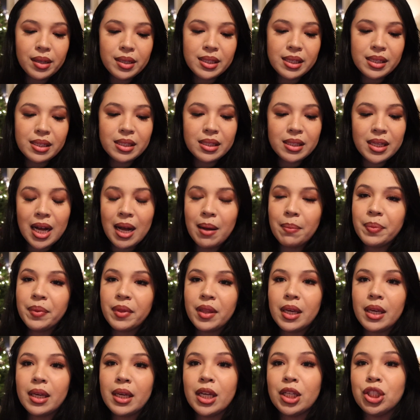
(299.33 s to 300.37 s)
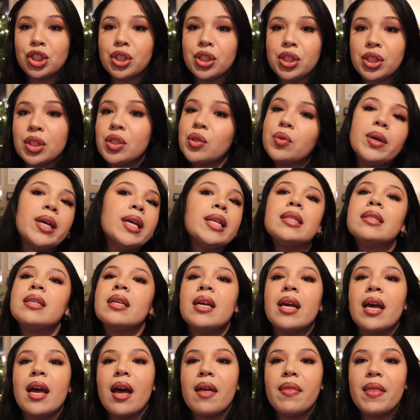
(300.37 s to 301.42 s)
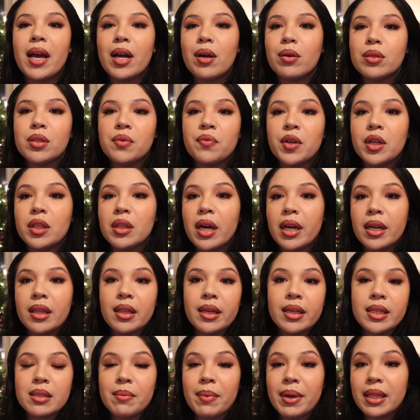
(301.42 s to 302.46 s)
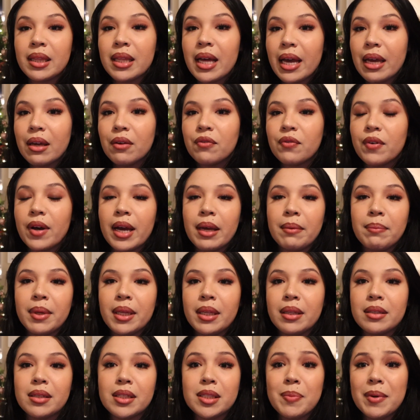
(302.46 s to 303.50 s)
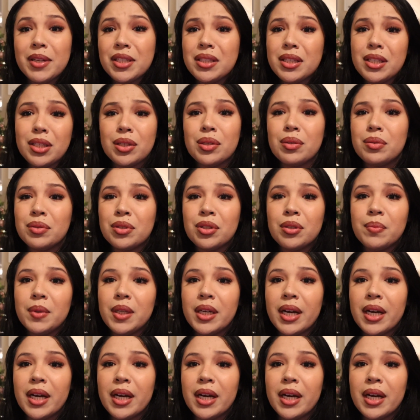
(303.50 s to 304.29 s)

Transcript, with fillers: that says, stop thinking, just do it. And that goes for a lot of things in my life. I mean, especially YouTube,